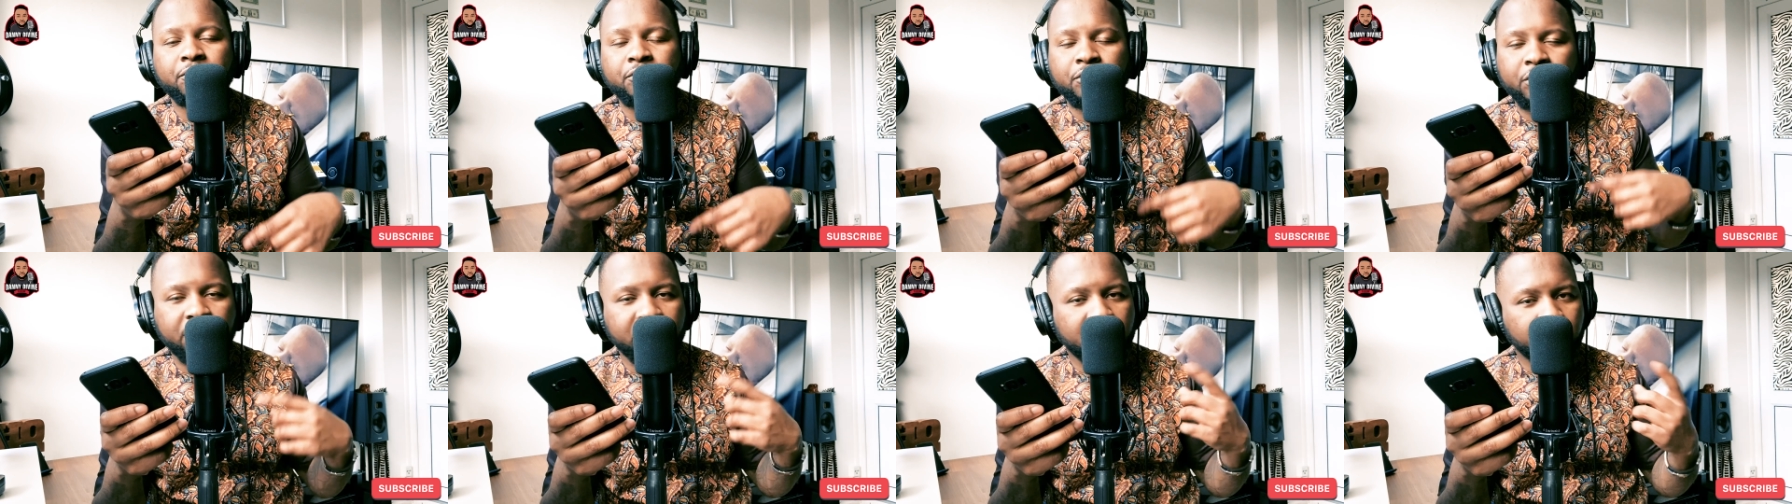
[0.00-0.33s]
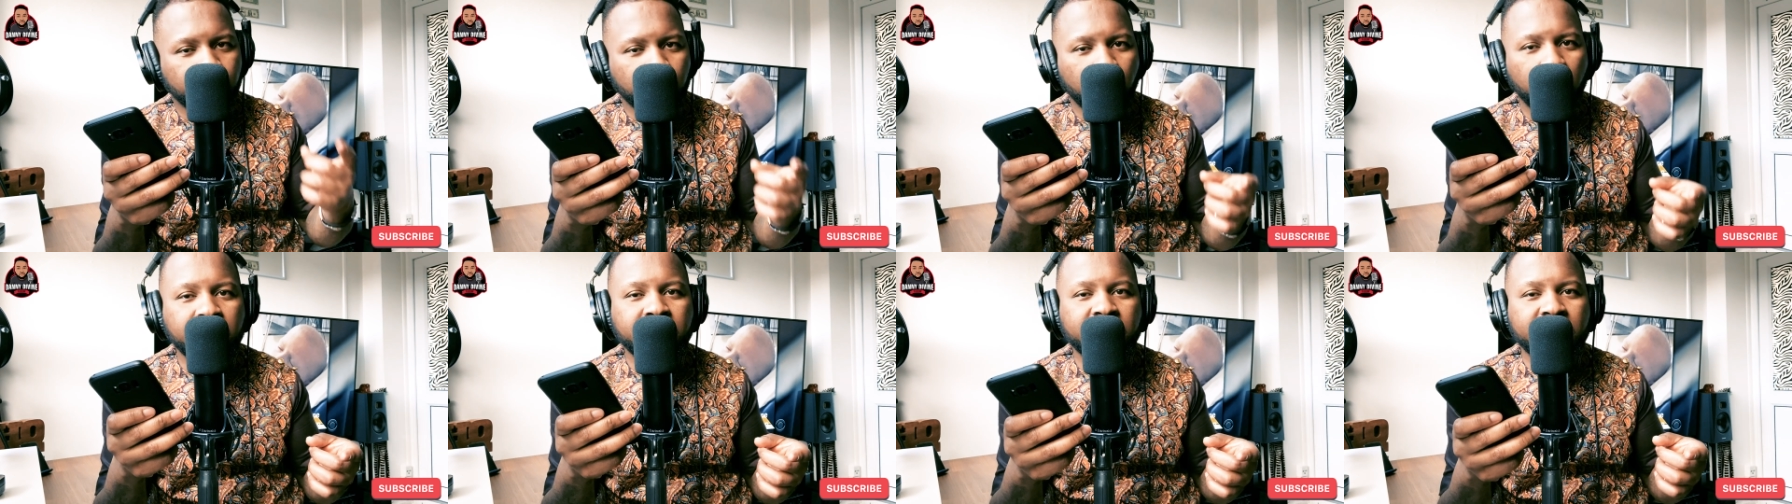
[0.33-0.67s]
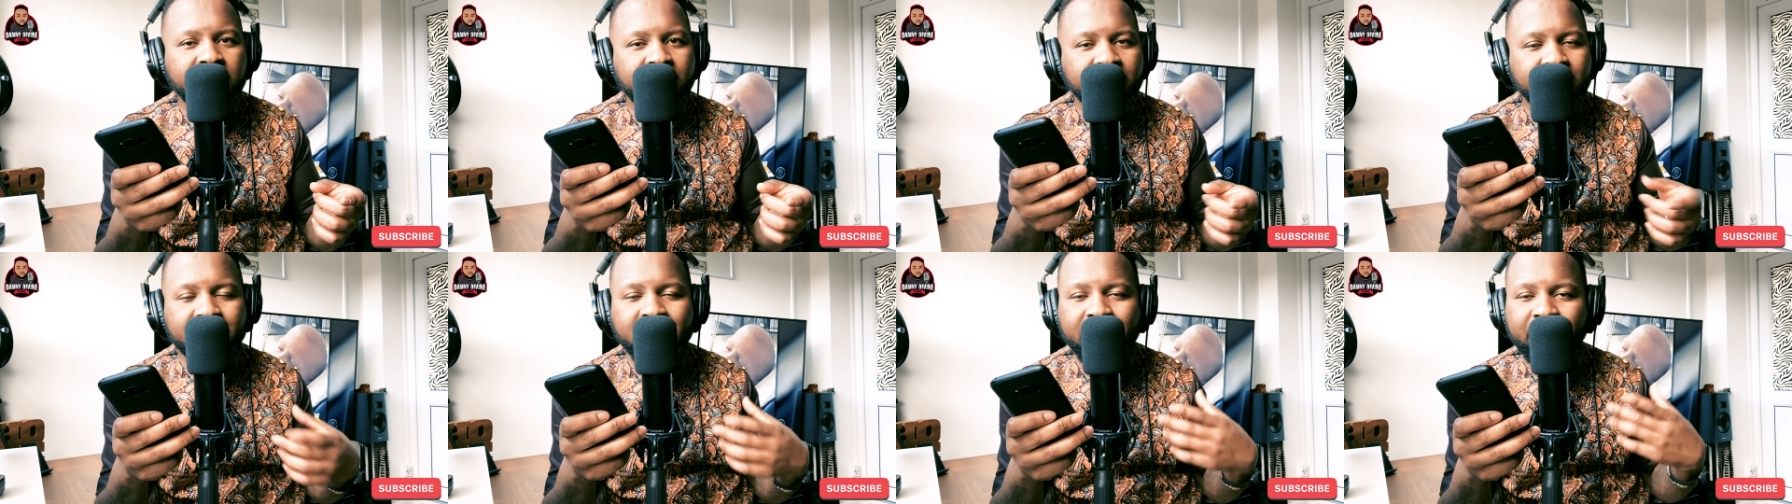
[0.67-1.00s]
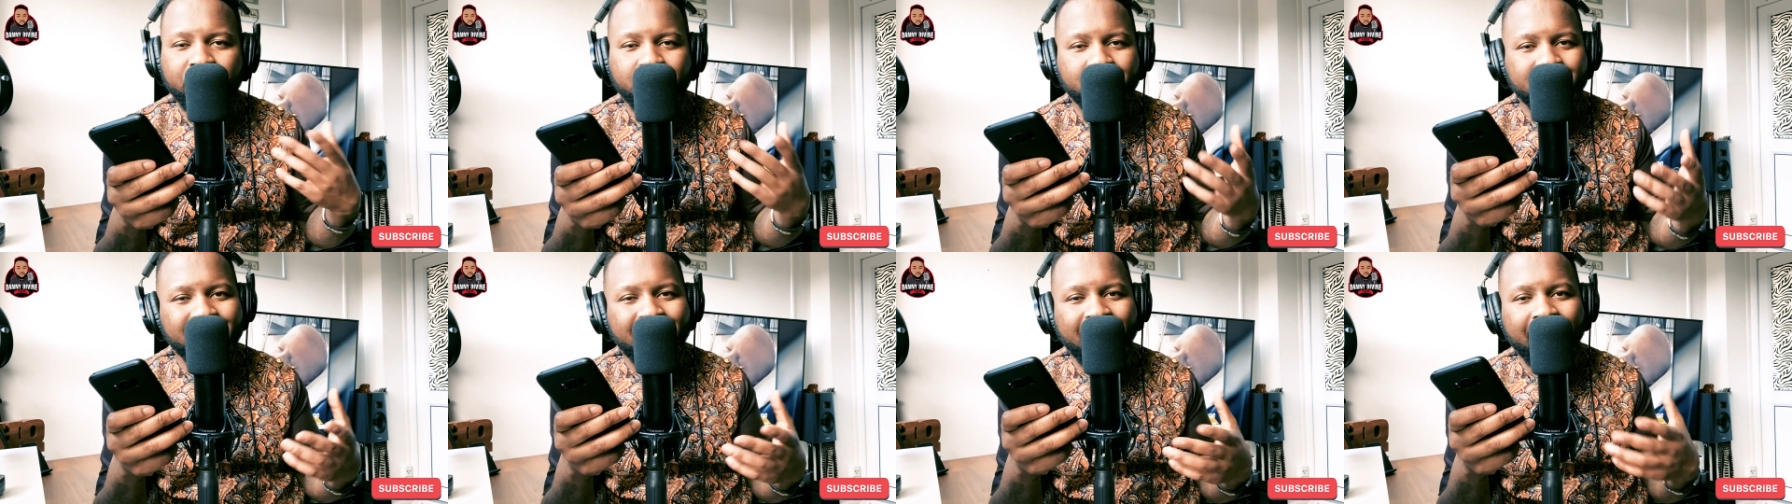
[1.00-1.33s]
You can watch it, take your
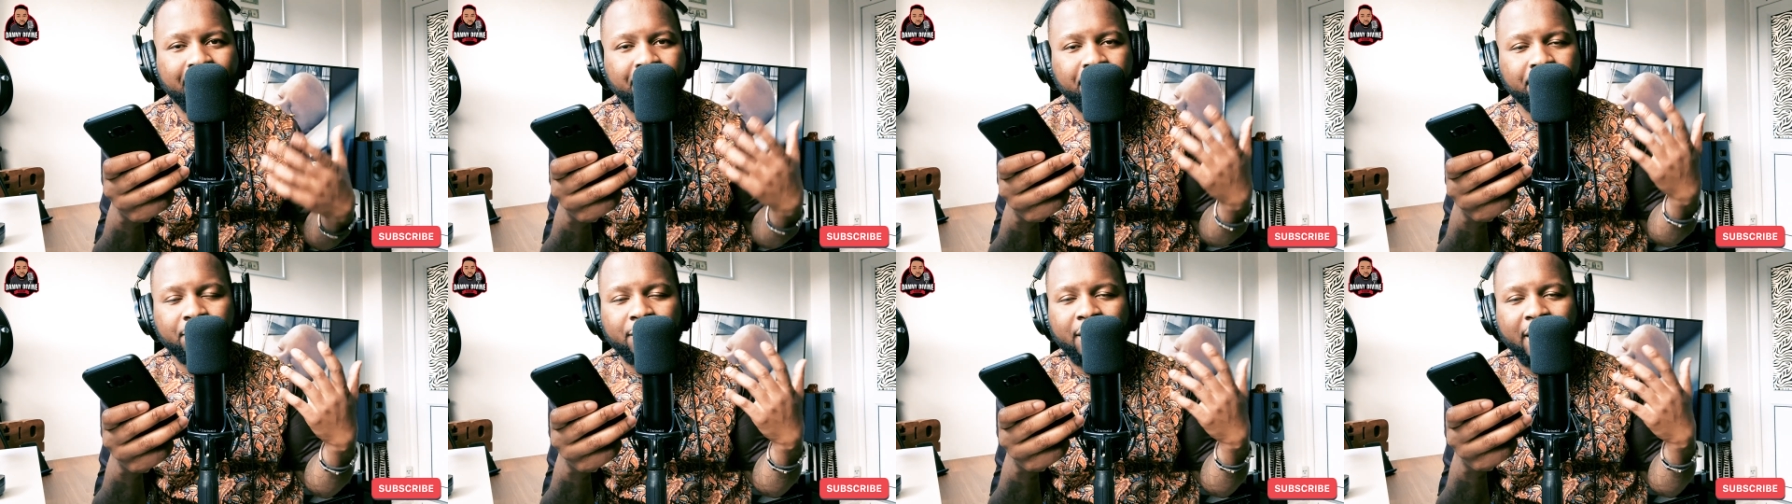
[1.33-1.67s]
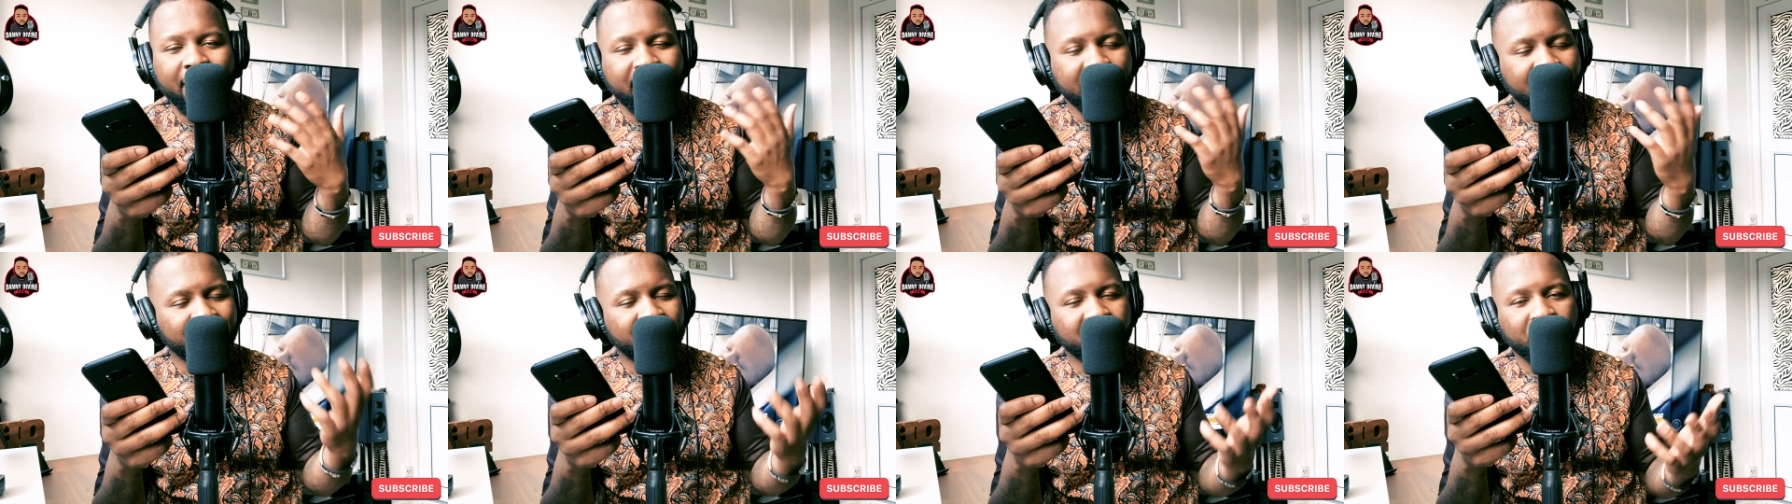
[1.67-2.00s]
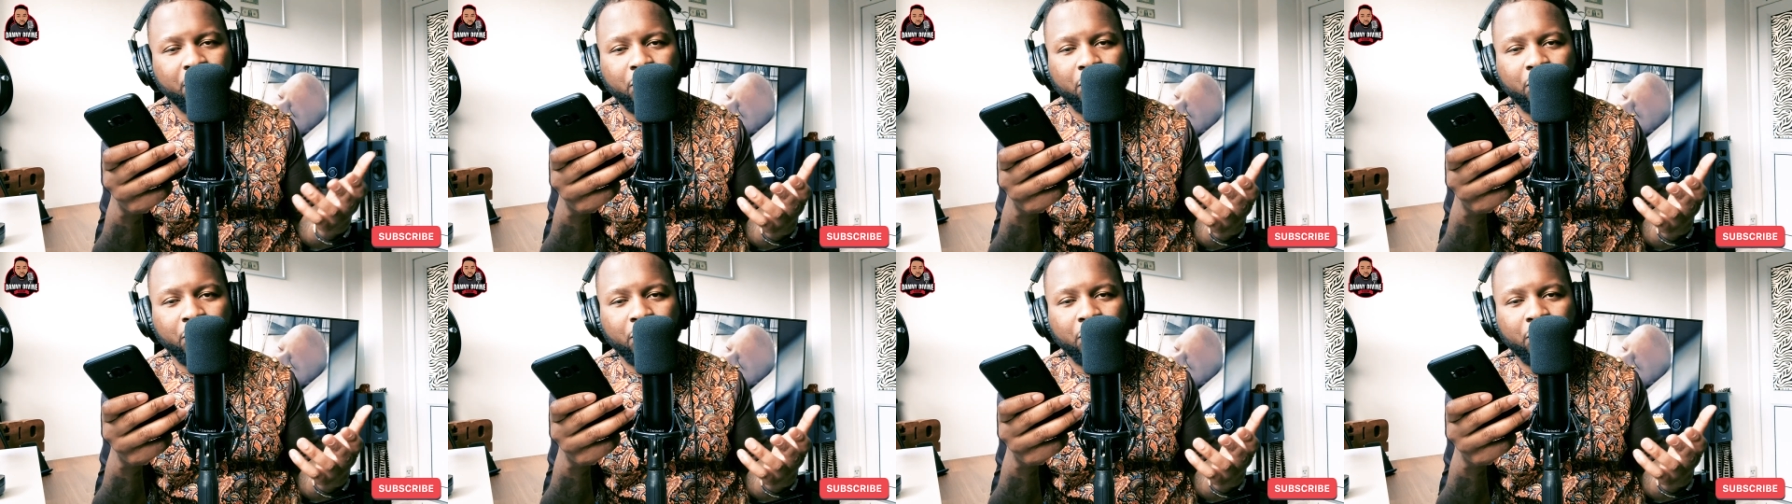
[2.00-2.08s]
time and give it a